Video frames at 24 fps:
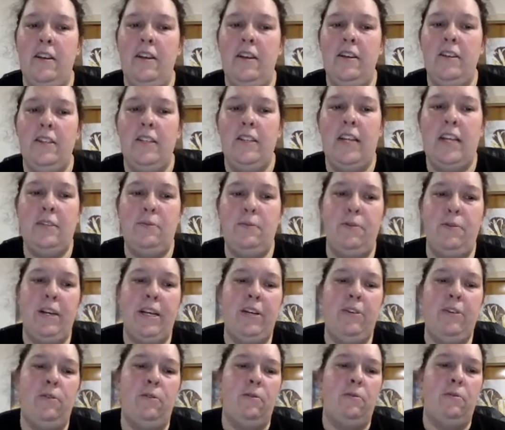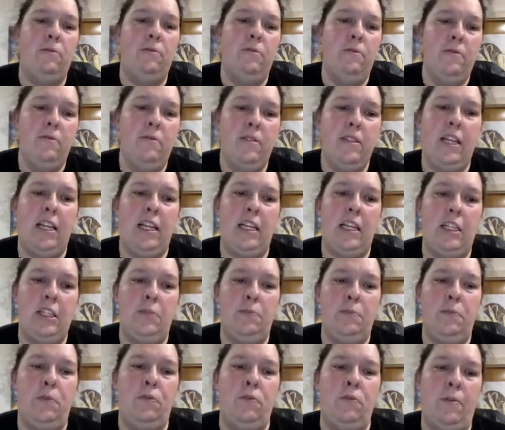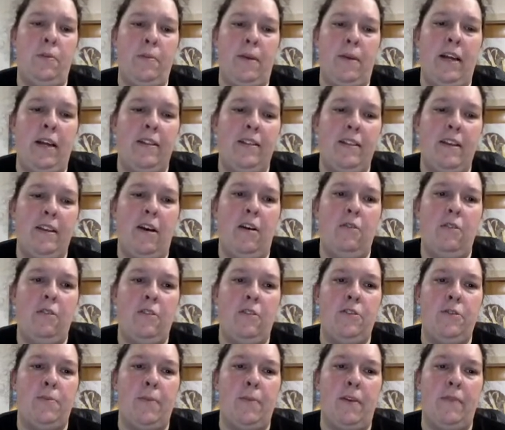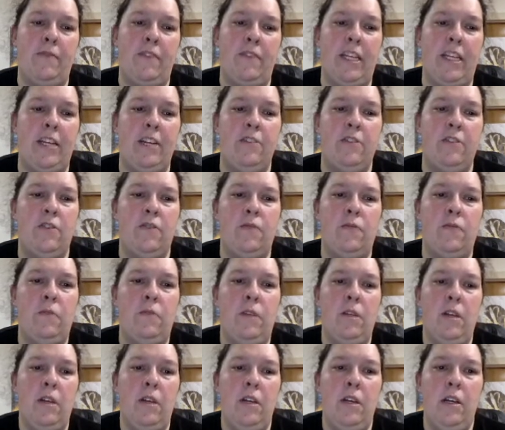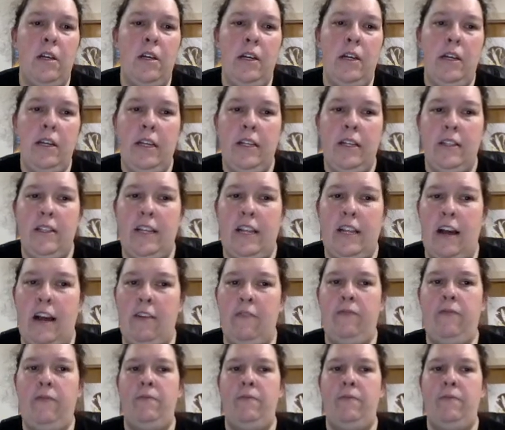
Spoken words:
So that's pretty cool that it just pulled up. All those are my videos that I've